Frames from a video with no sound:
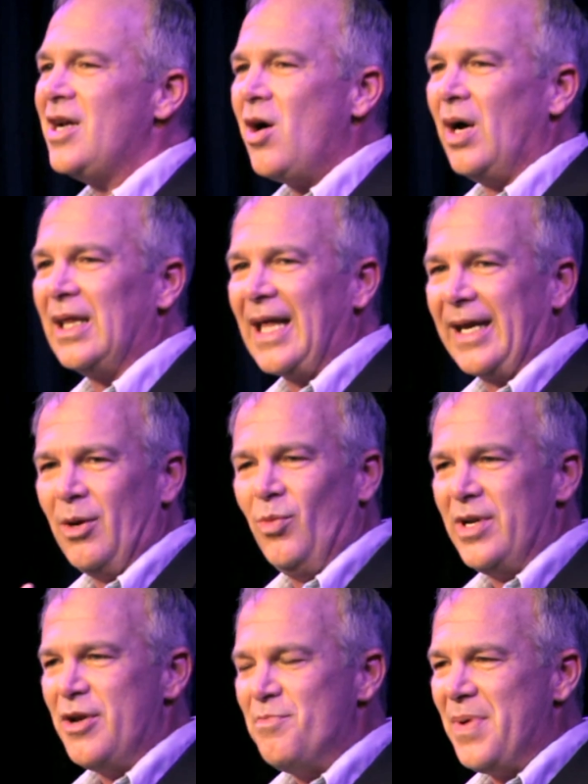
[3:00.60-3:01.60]
know, like
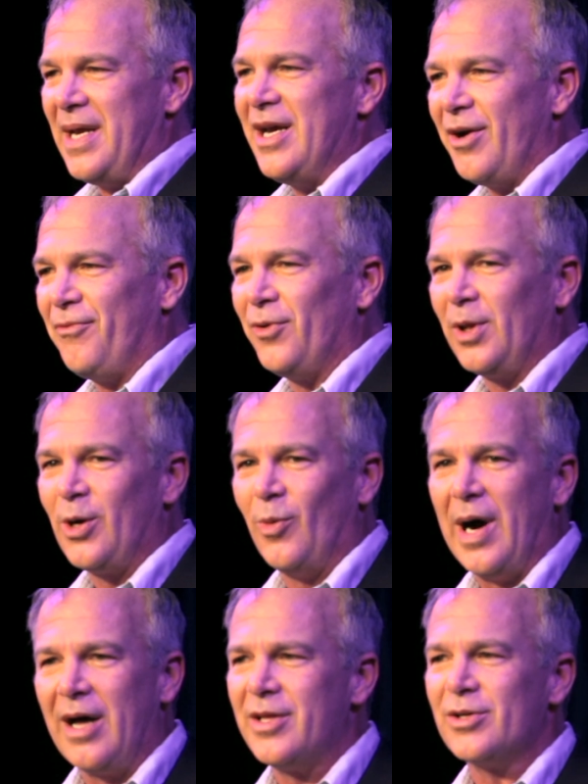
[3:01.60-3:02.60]
when you've been here for a little
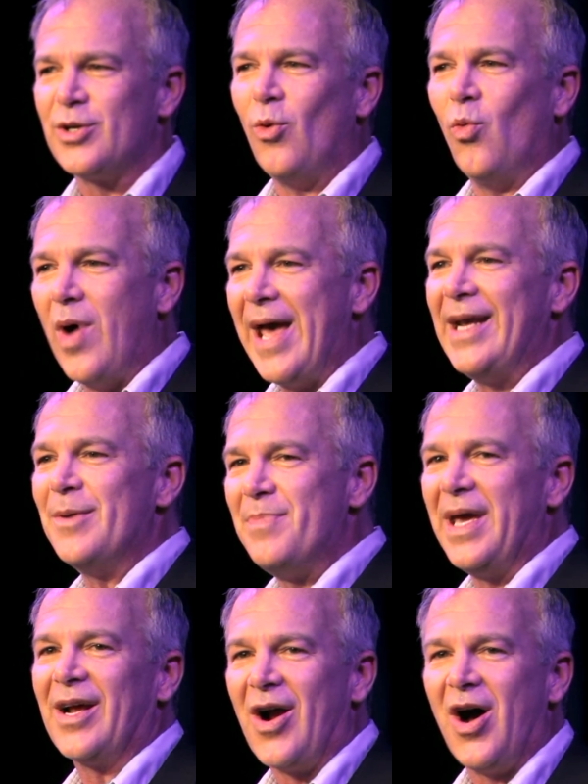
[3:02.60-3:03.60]
while, there's a way to
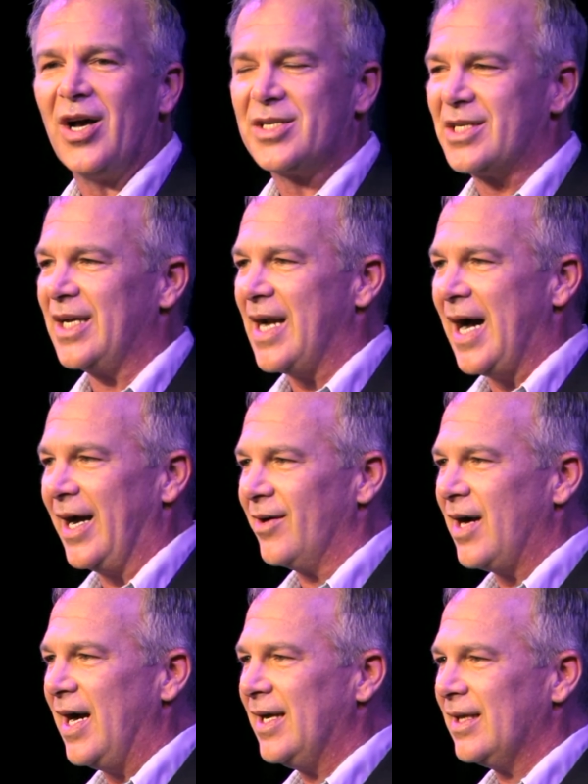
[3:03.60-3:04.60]
be an Austinite,
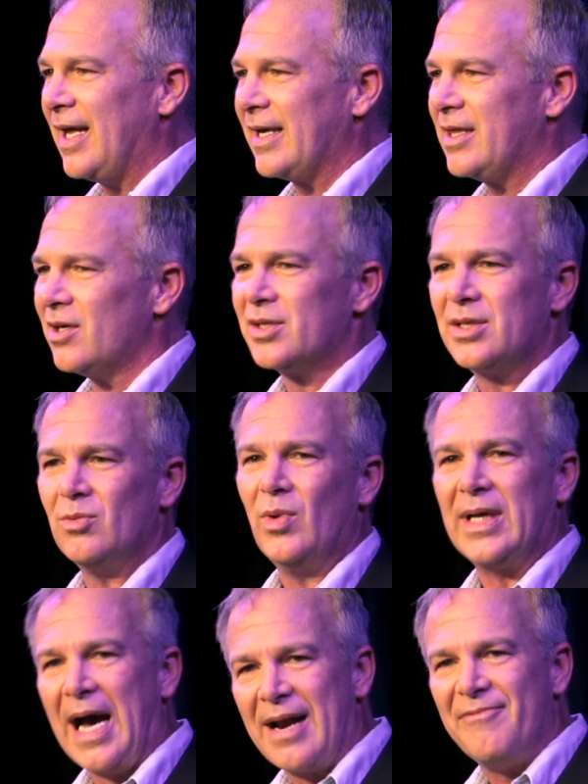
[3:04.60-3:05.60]
right? Like we
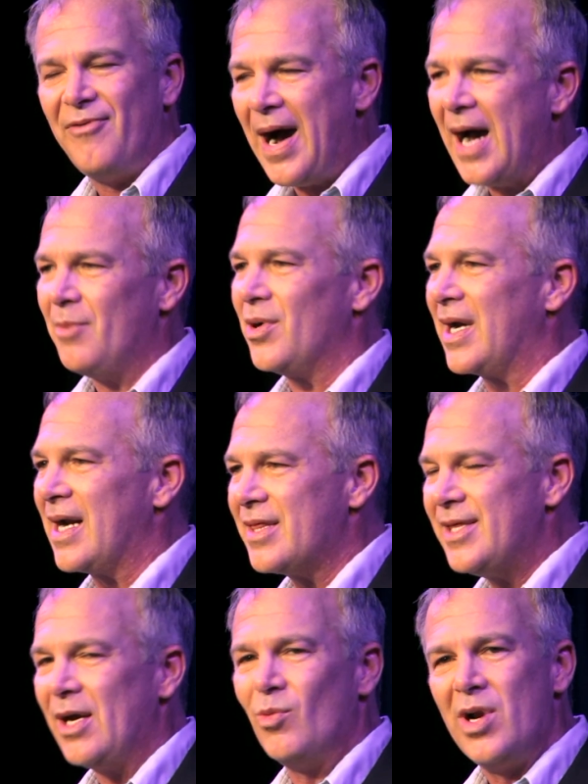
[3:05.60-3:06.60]
got a vibe, we got a
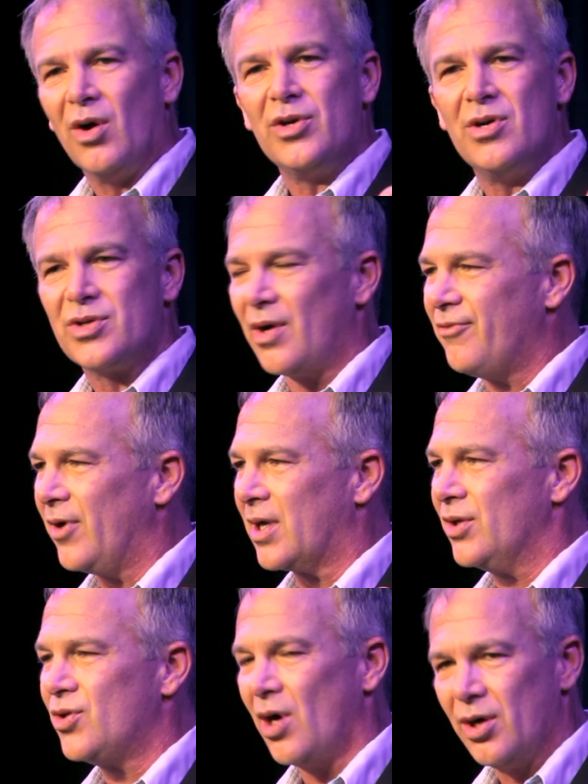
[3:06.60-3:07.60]
thing. We don't use our
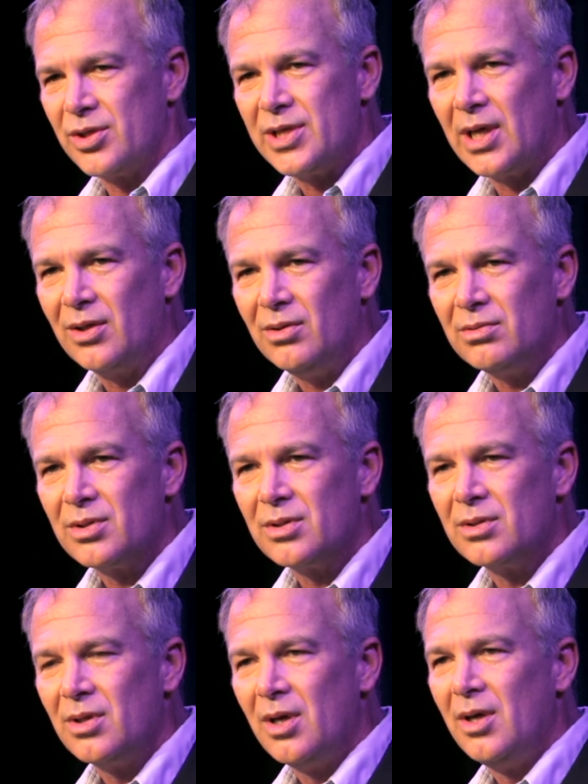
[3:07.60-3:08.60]
fucking turn signals.
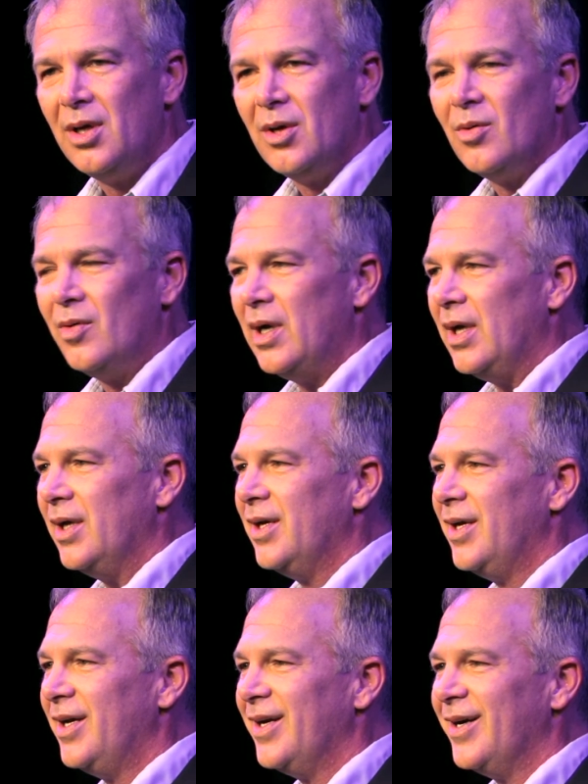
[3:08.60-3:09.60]
We
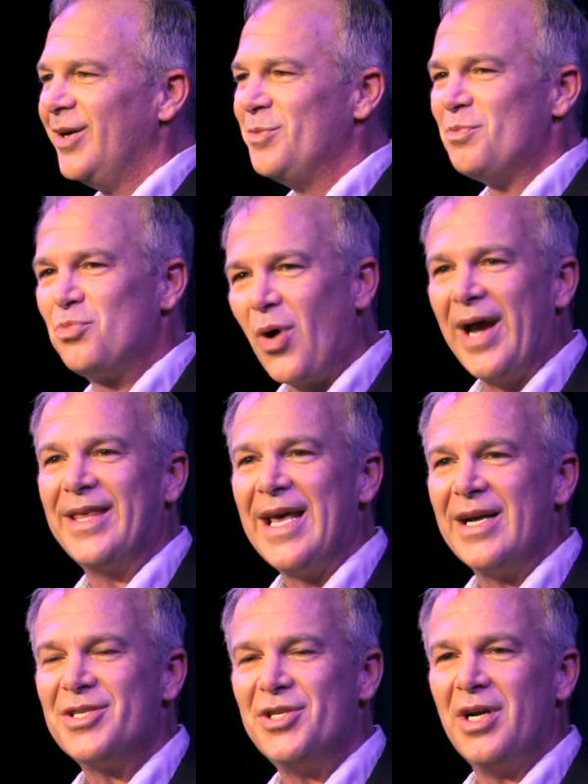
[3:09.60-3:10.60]
break
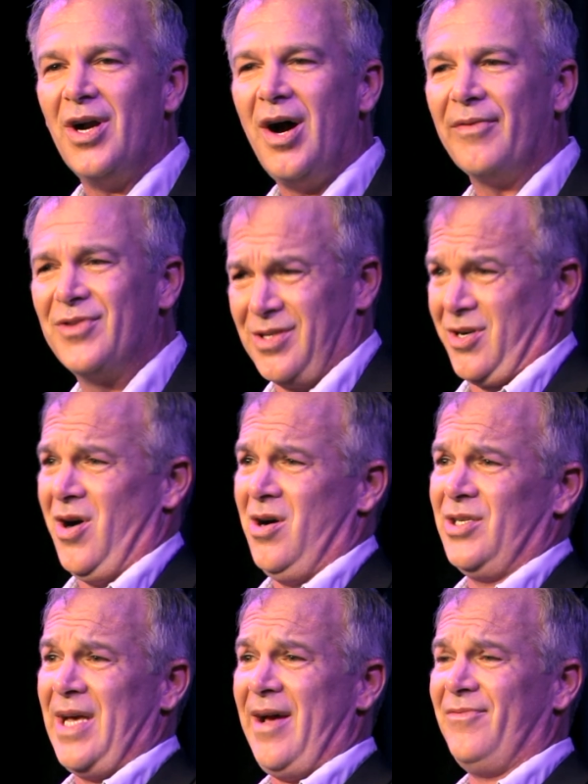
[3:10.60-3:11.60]
that shit off. Do
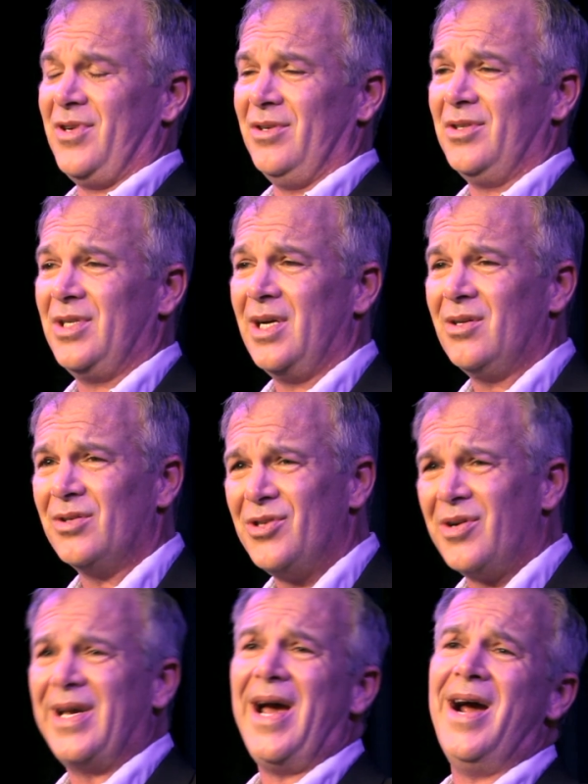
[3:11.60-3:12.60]
cars have turn signals?
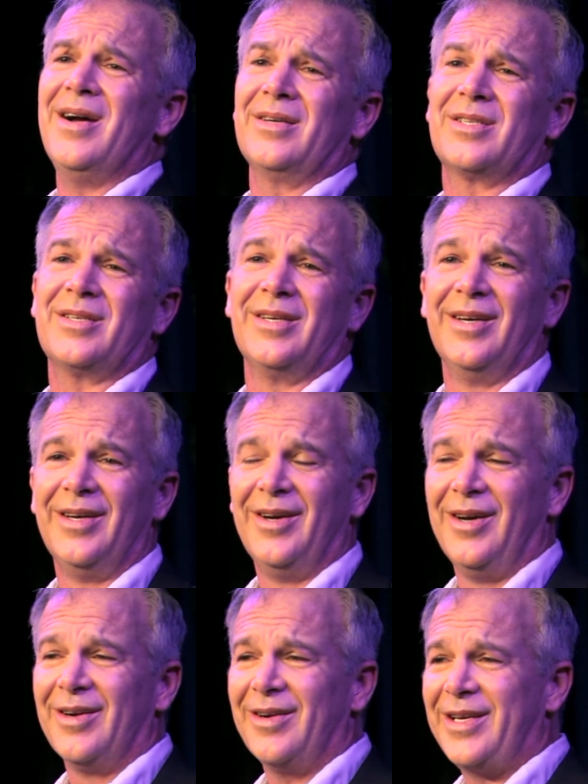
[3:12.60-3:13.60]
Who cares?
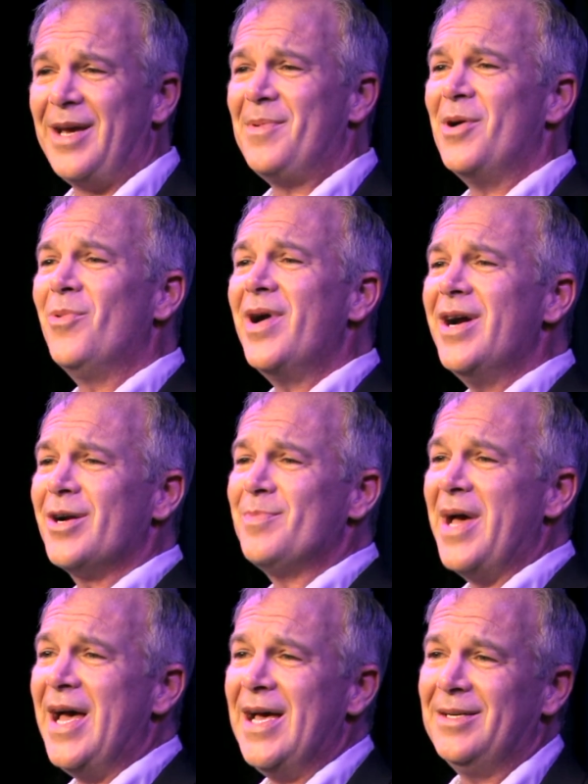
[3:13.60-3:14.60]
We're keeping it weird,
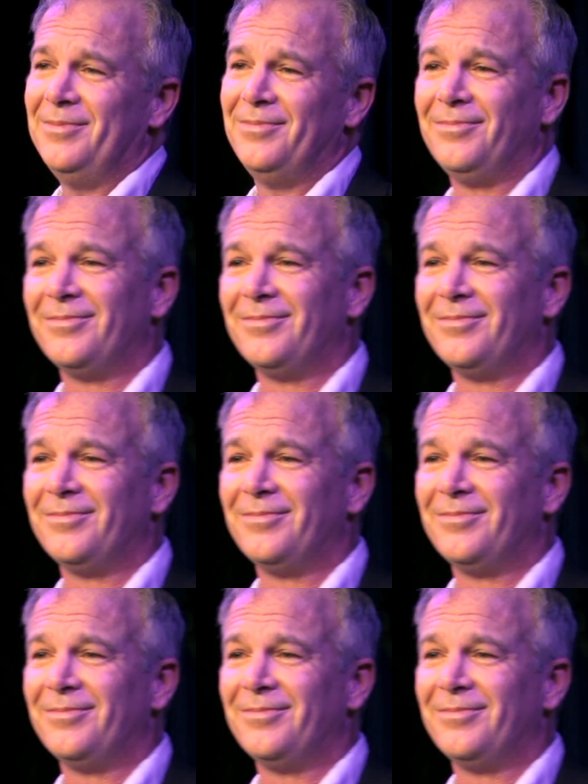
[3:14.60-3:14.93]
man.